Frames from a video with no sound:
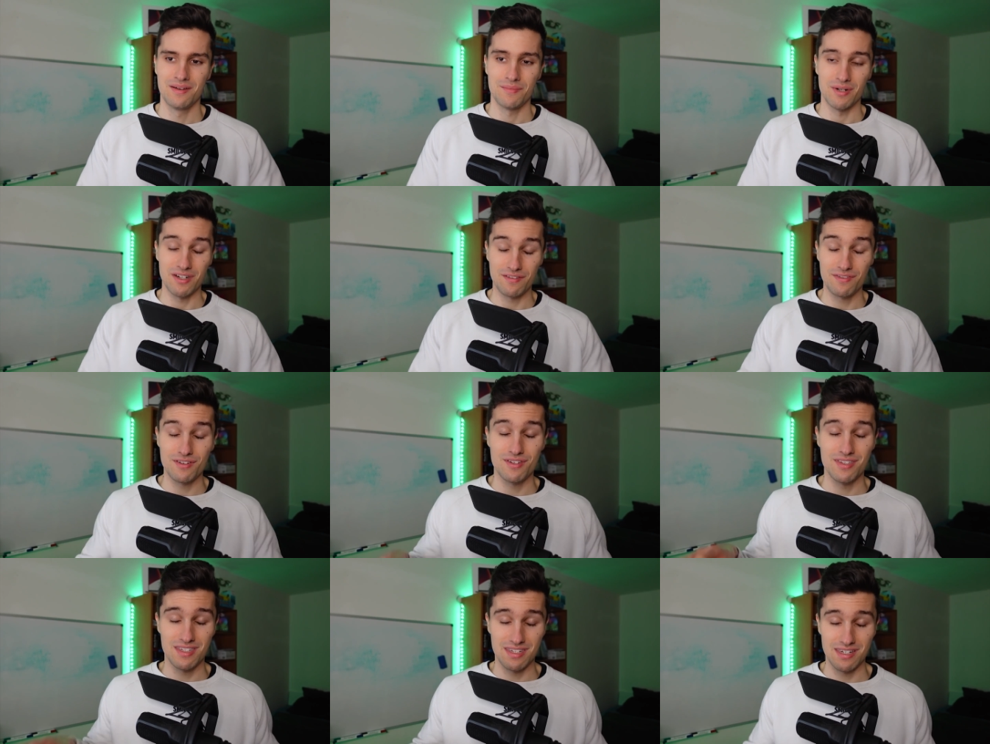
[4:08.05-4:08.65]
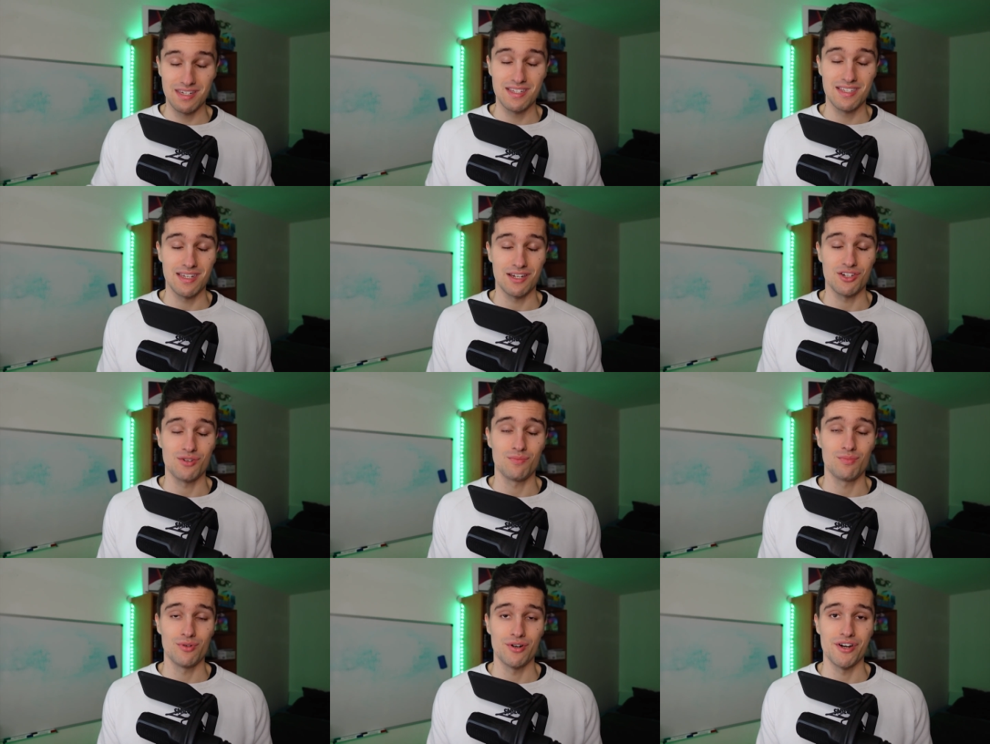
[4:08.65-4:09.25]
But if you see
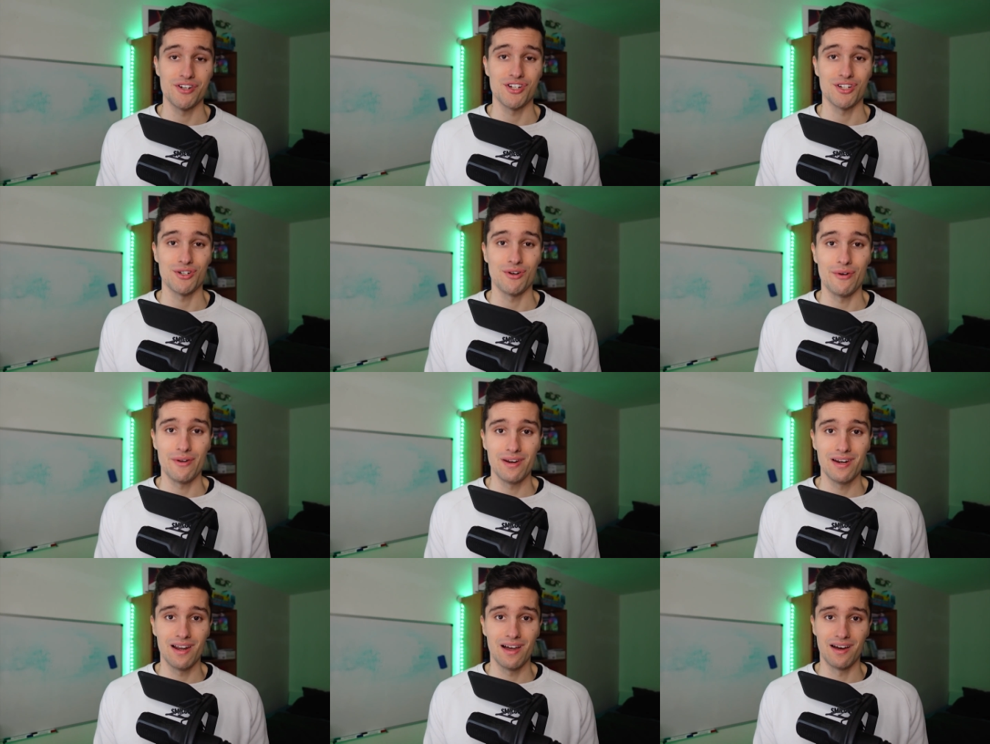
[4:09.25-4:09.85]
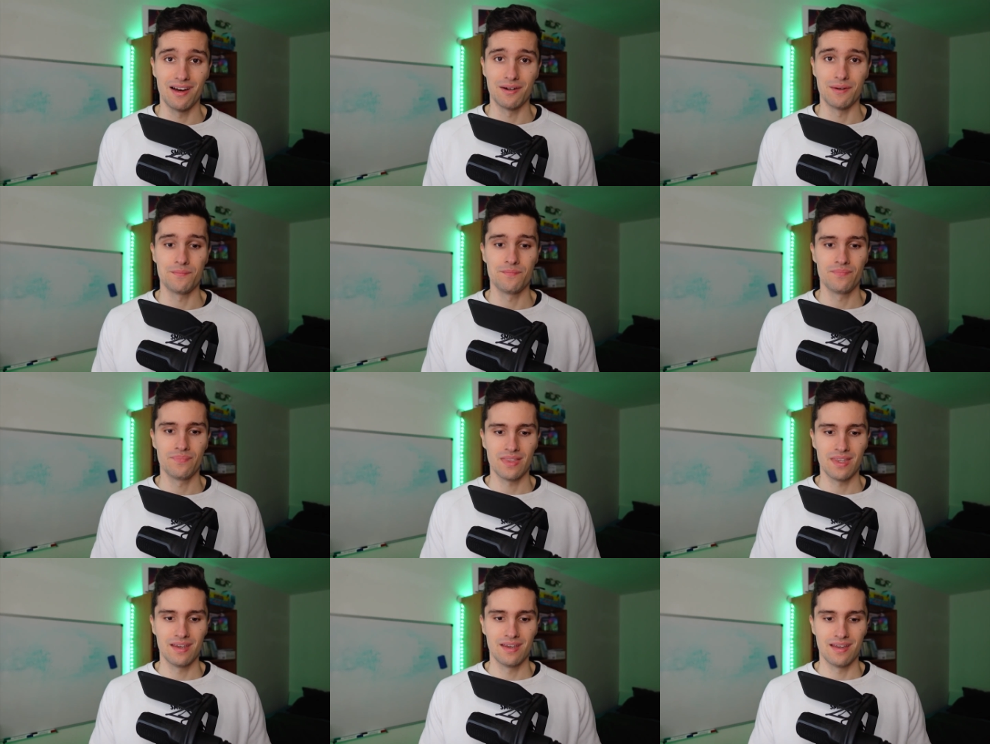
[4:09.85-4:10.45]
such a project online
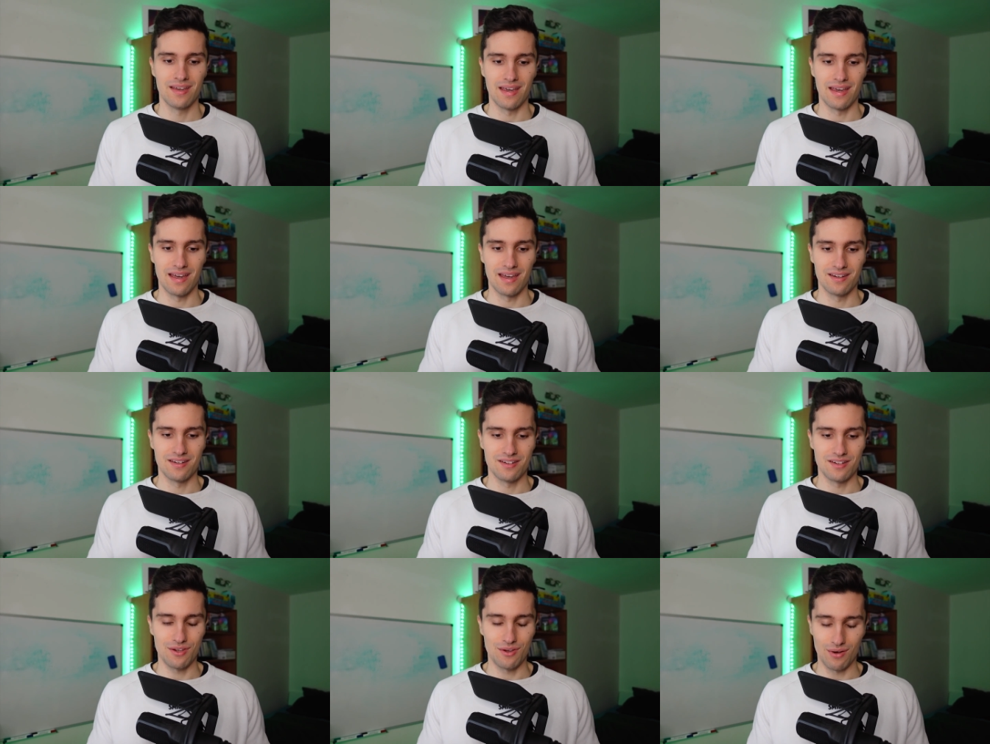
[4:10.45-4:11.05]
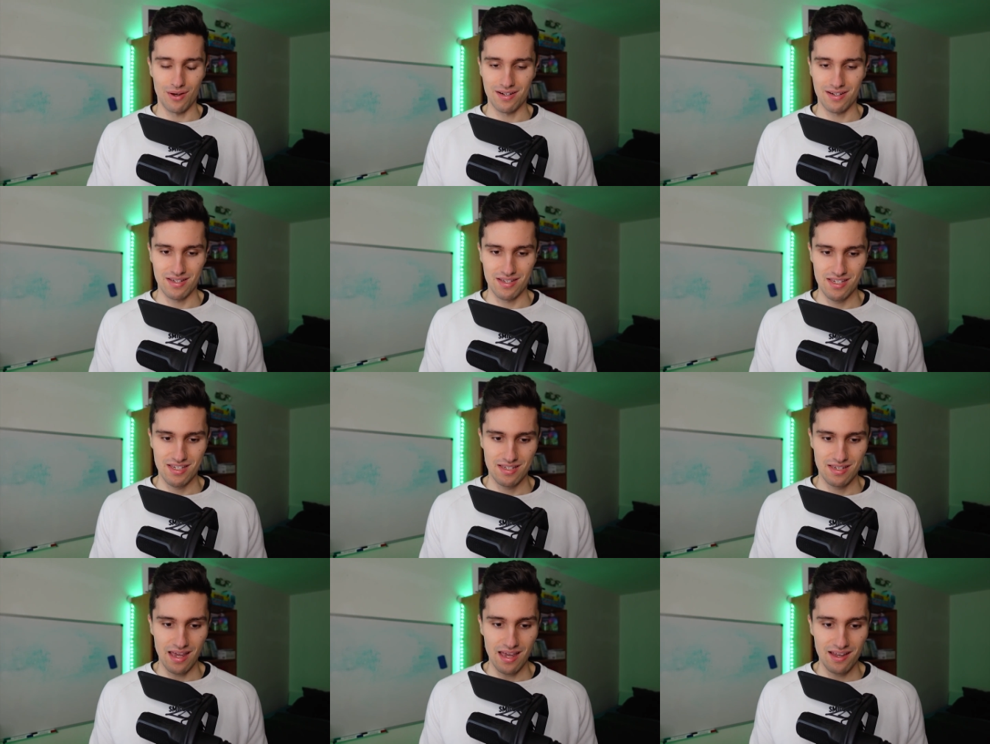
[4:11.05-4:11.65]
and you
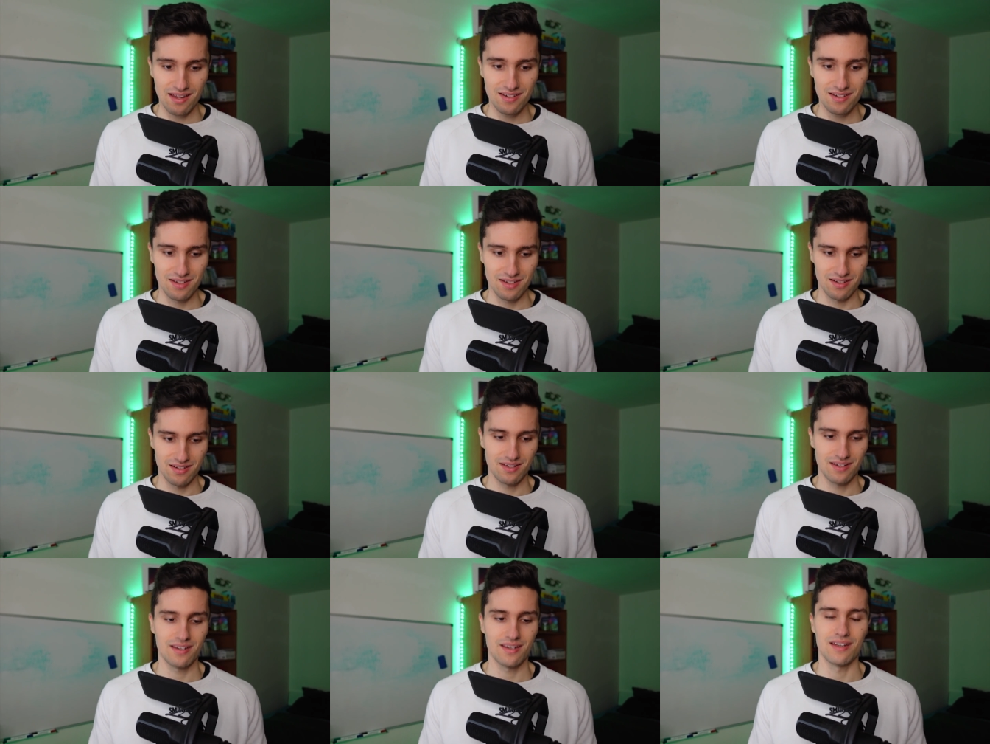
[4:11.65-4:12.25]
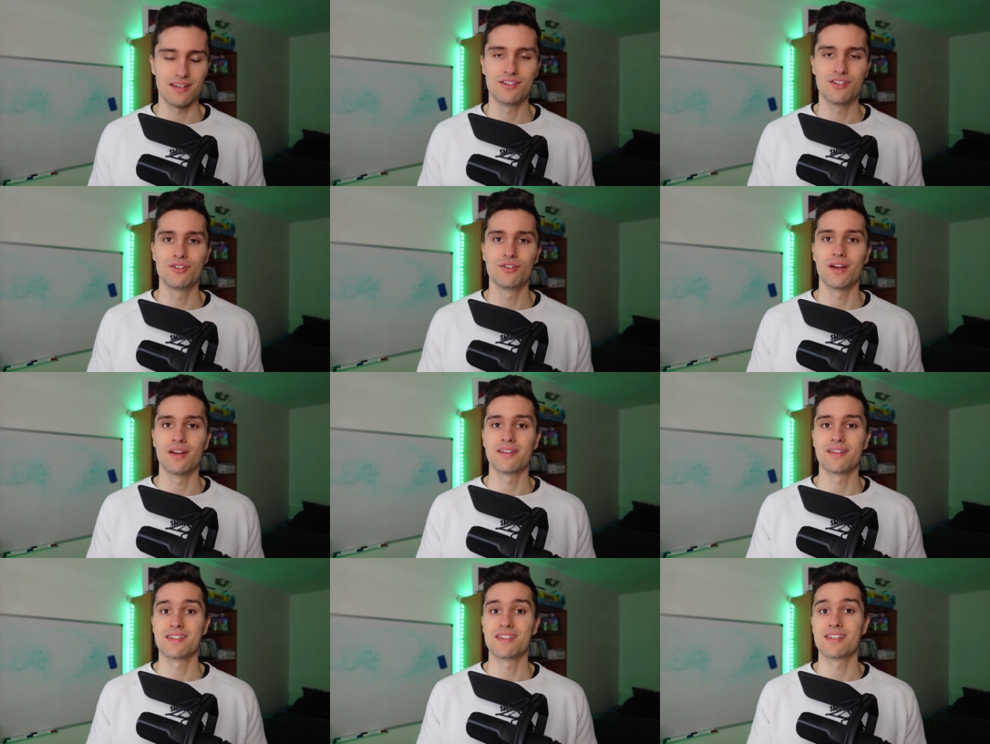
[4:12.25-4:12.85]
understand it and you
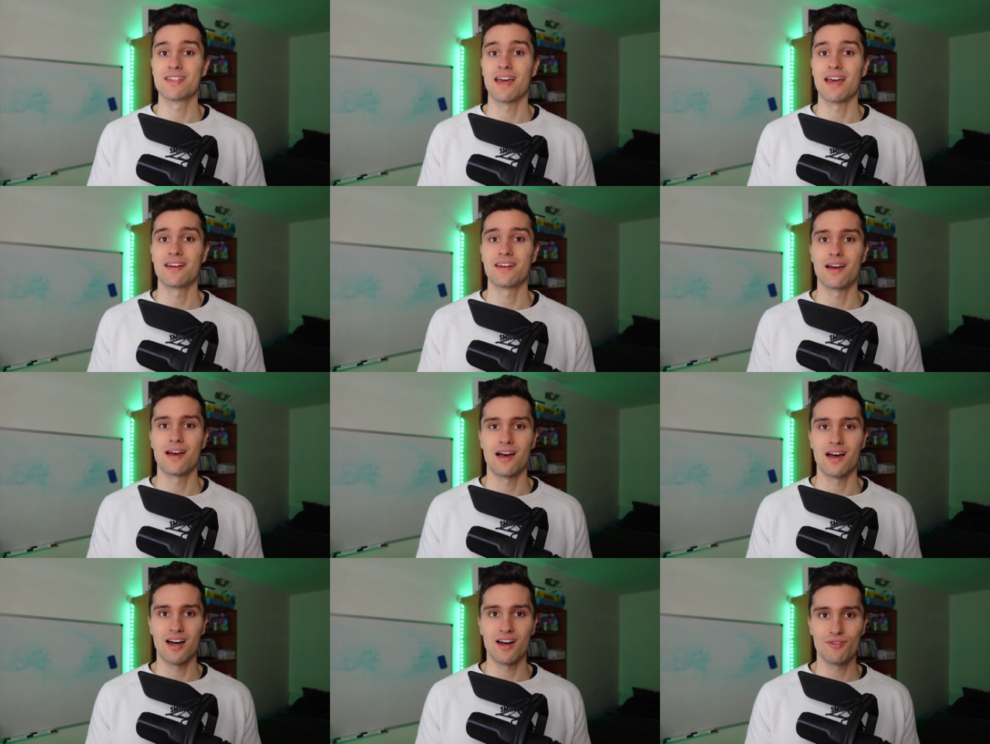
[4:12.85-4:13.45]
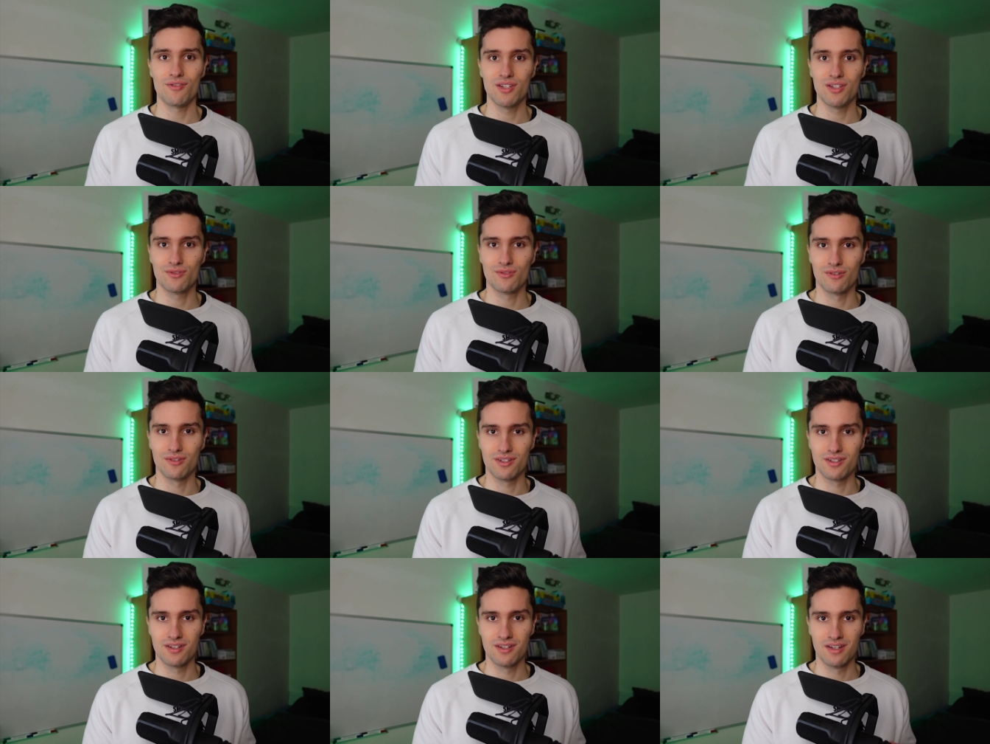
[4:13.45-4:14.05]
understand how you
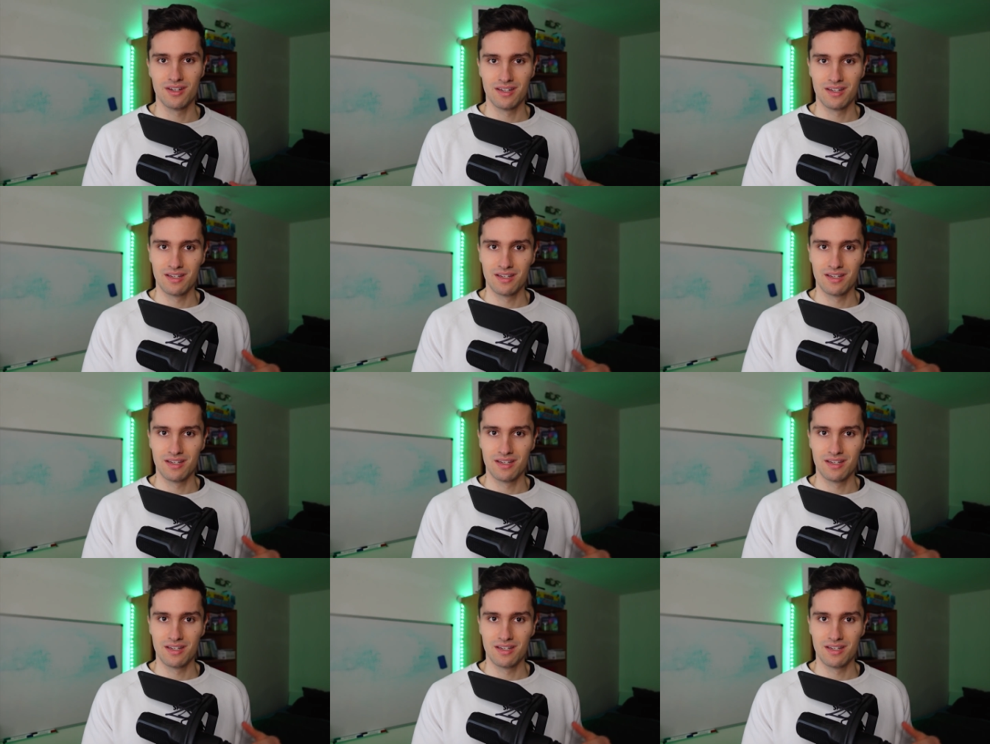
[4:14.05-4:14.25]
could